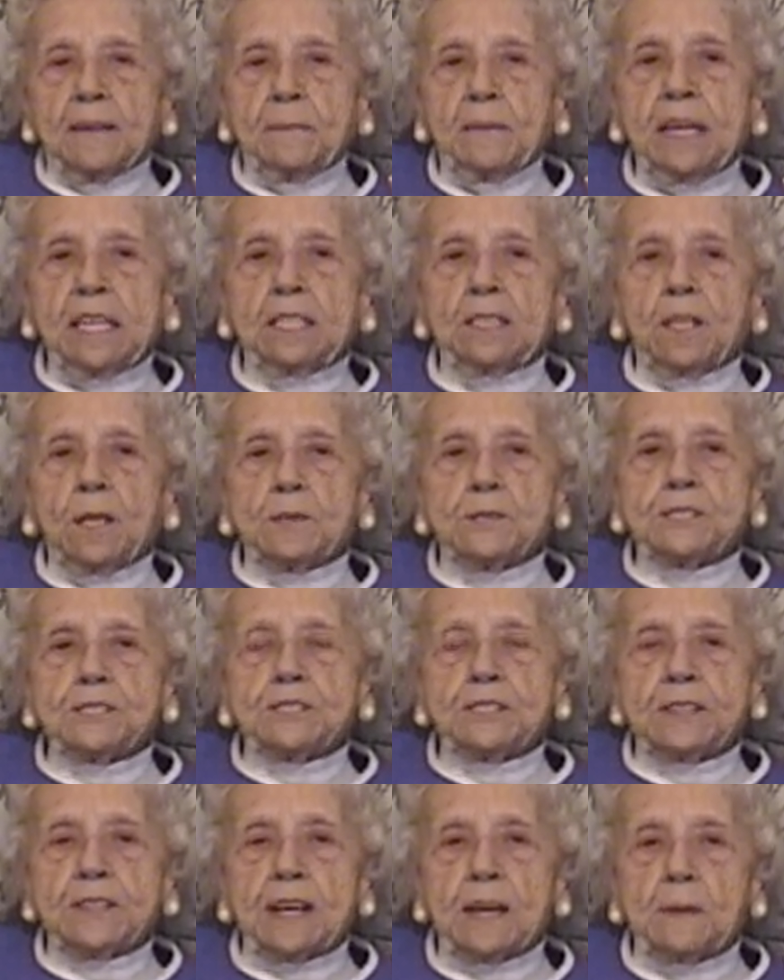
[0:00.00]
be close
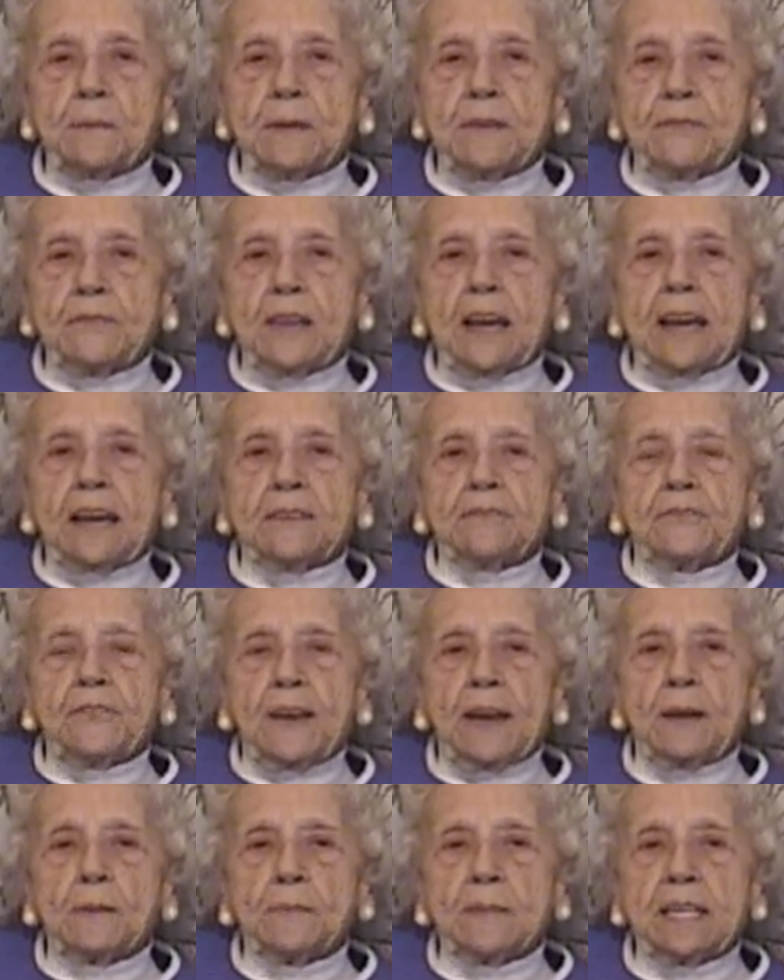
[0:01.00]
to them if they had
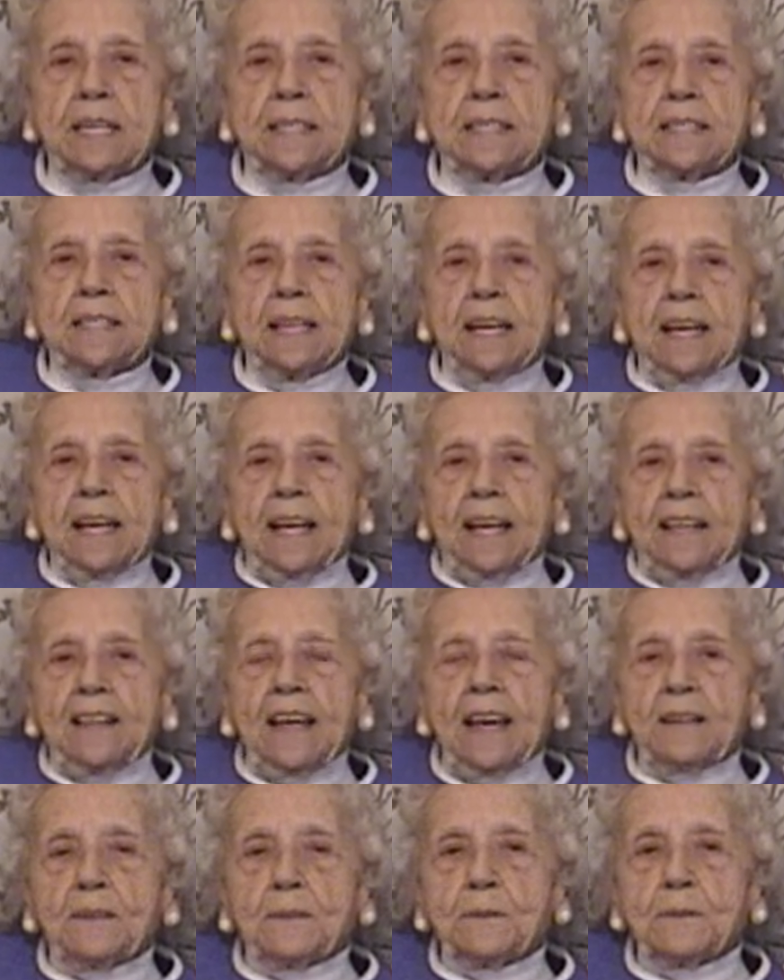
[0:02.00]
family. And
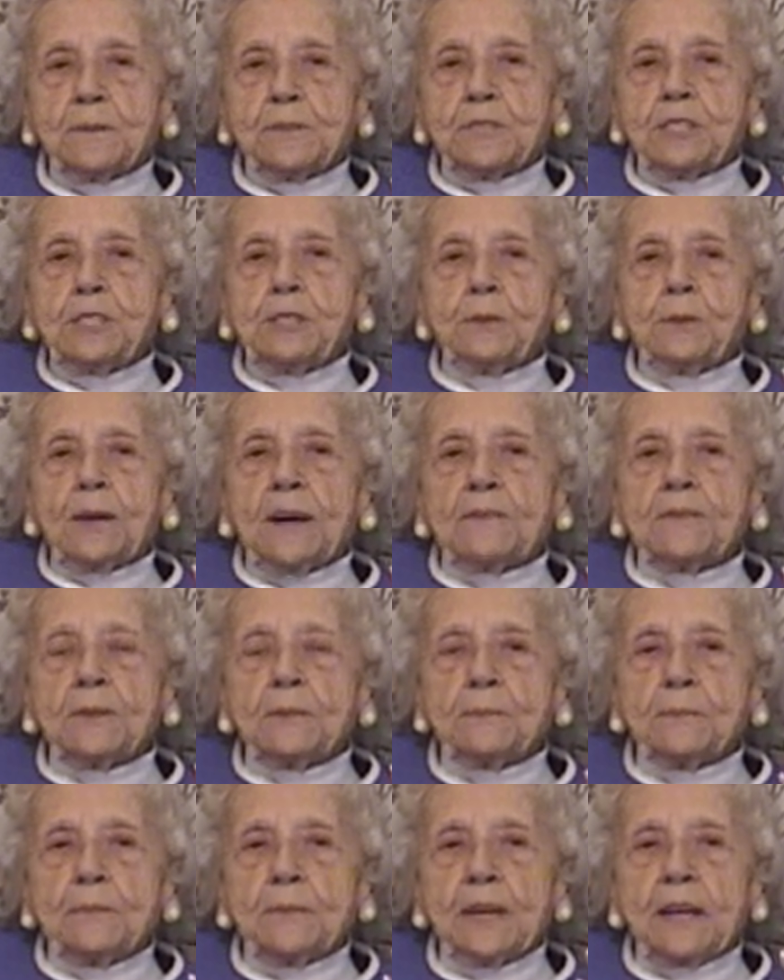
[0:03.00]
they, two of
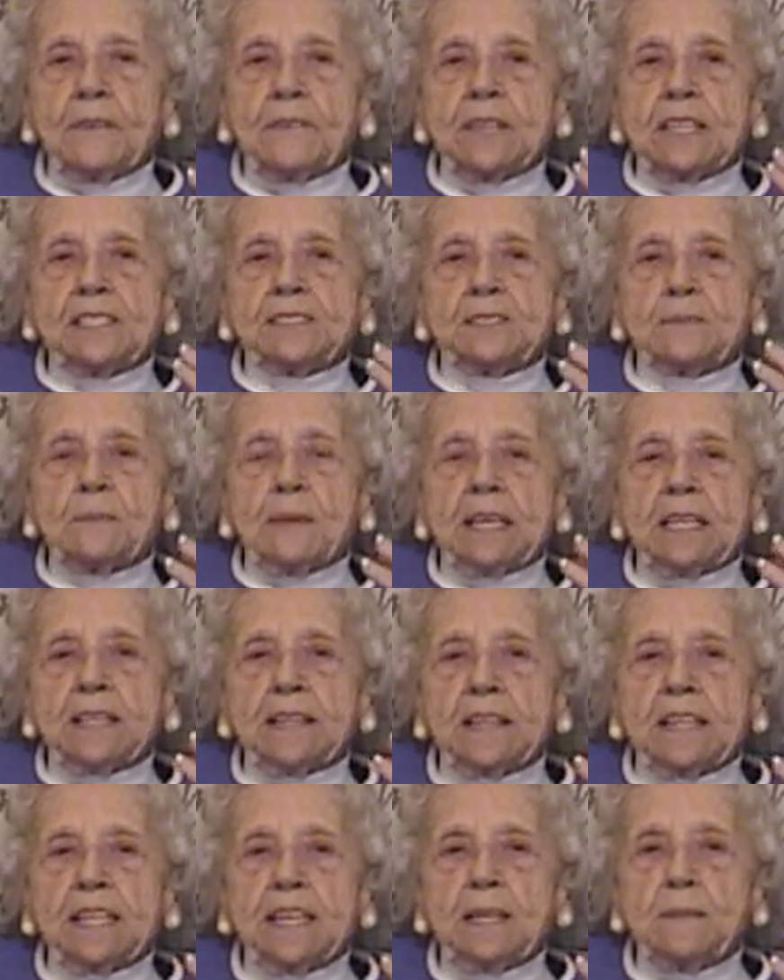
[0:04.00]
them, of these
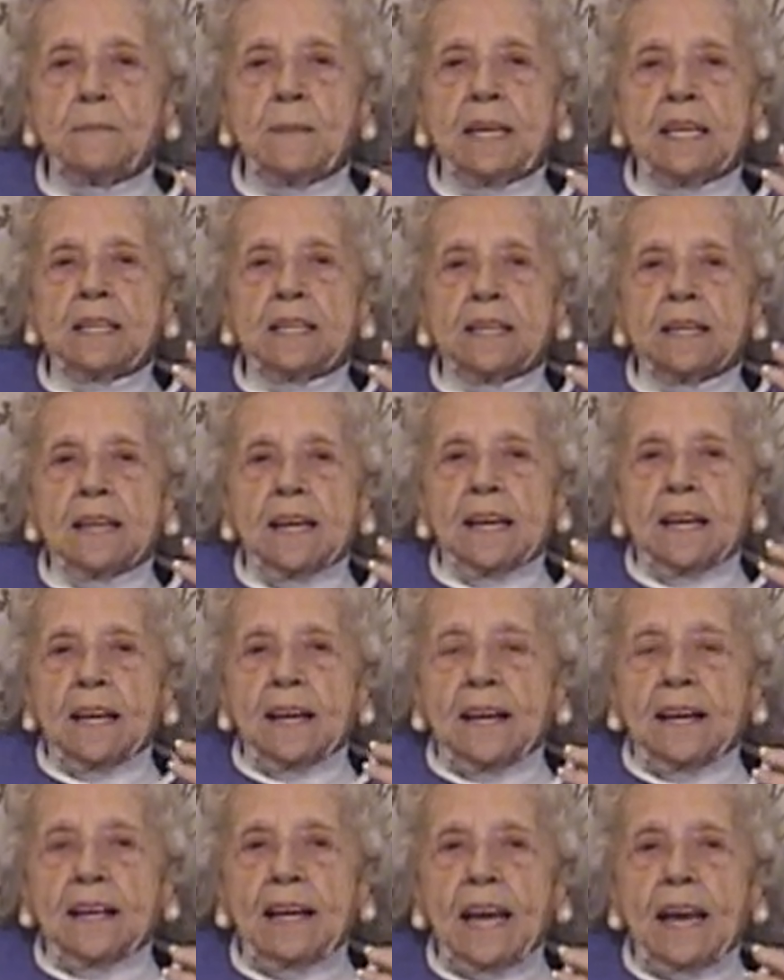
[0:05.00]
men that he met,
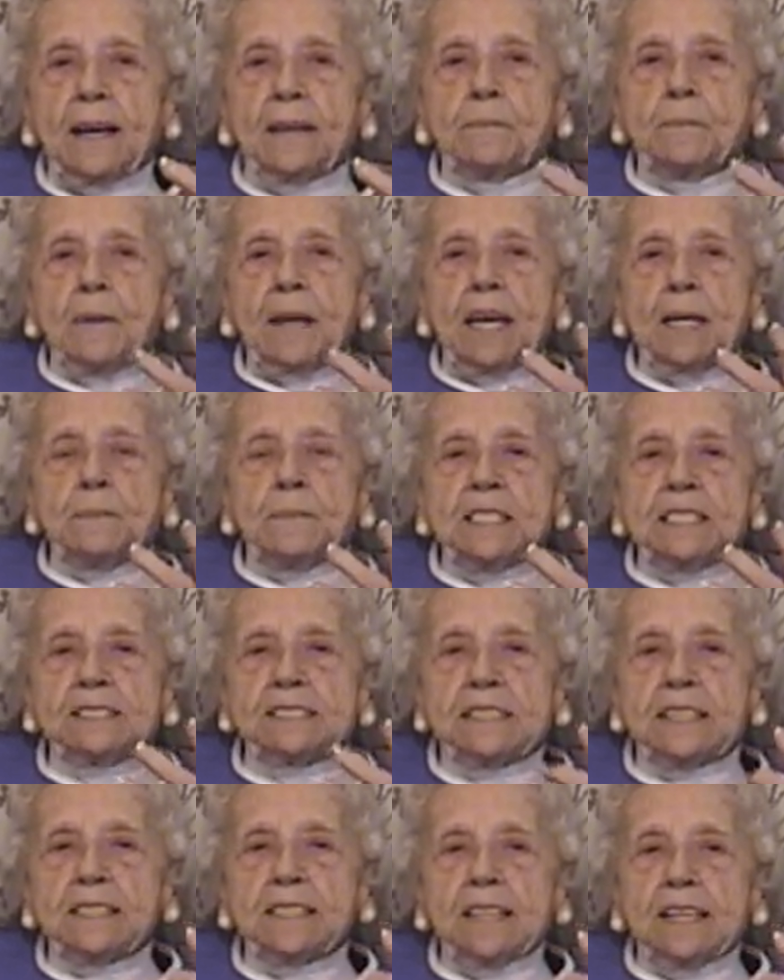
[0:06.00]
had
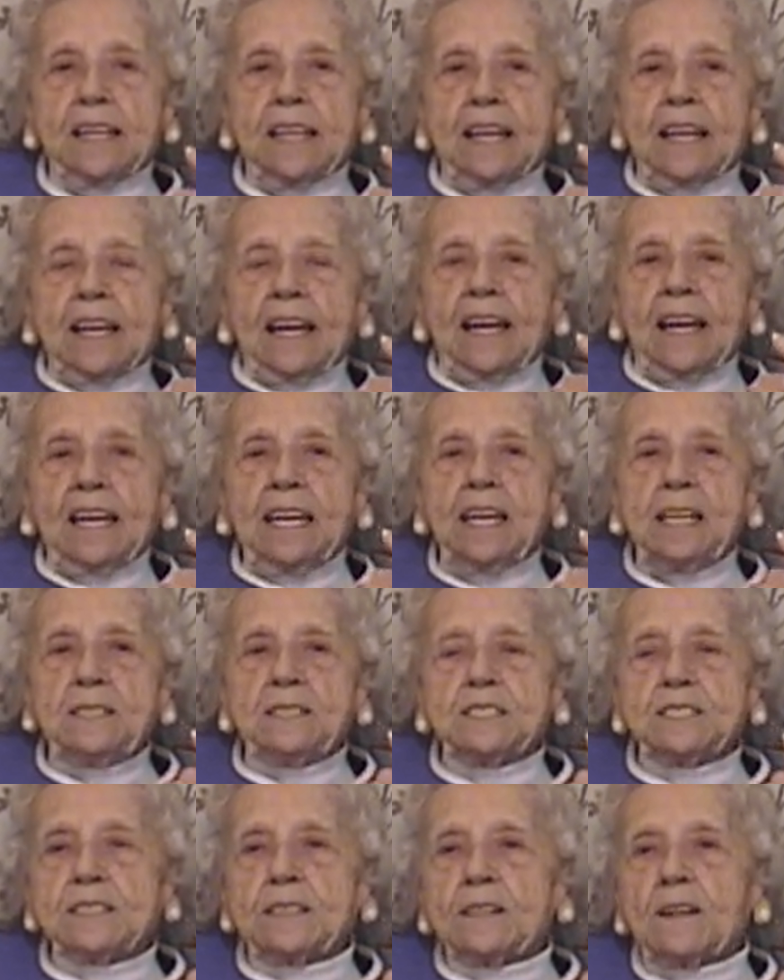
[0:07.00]
babies, and
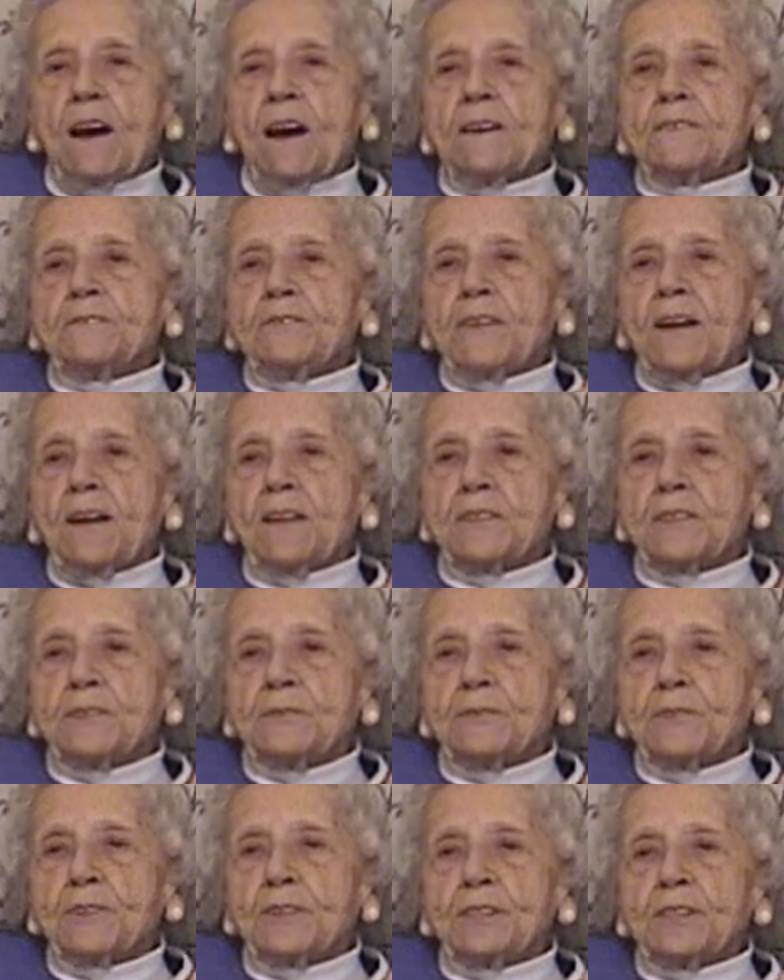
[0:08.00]
he's the
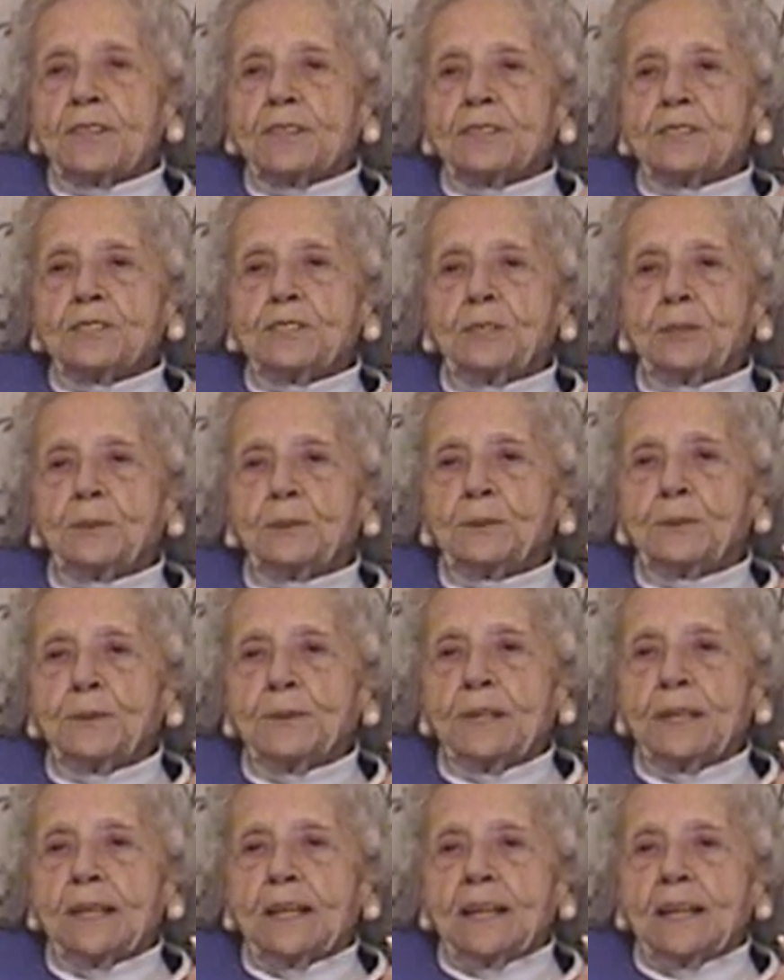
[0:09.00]
godfather for two.